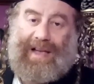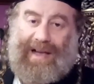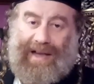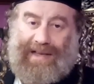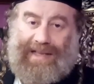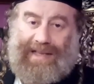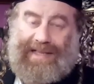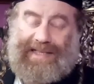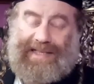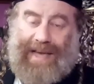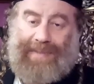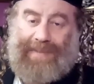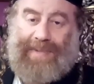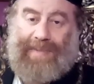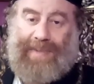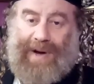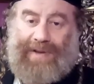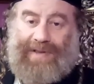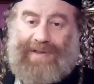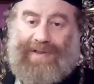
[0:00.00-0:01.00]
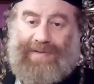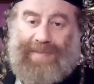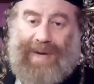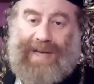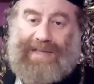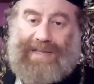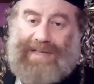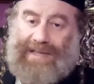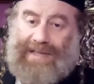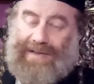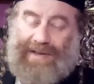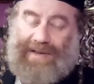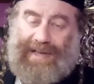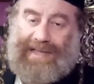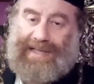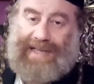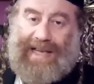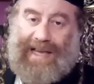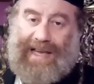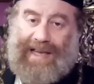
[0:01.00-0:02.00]
uh, the same amount of matzah, so
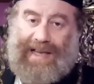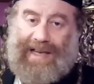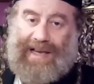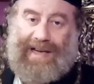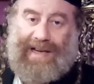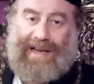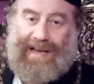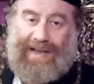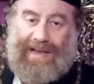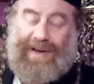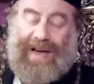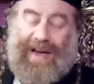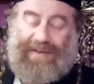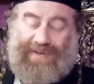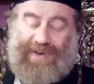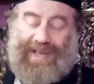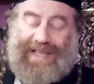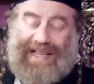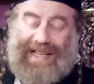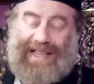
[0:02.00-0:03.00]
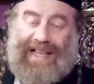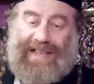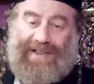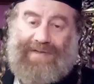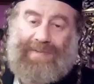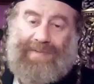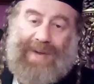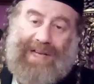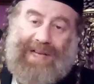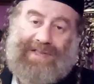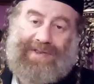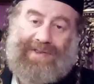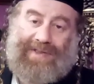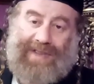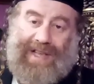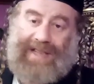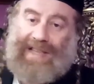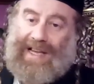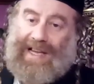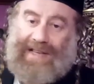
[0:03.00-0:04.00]
it's like uh, you have to eat a lot of matzah on
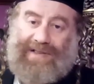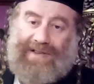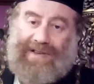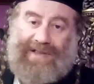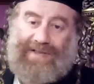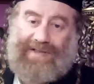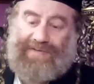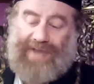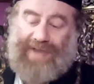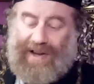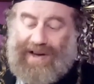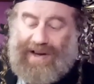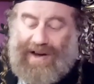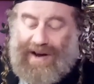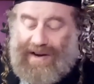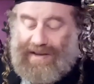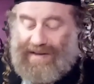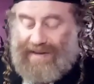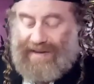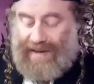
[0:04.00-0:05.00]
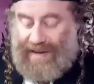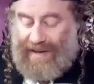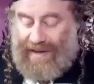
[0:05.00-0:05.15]
that day, so it's very hard.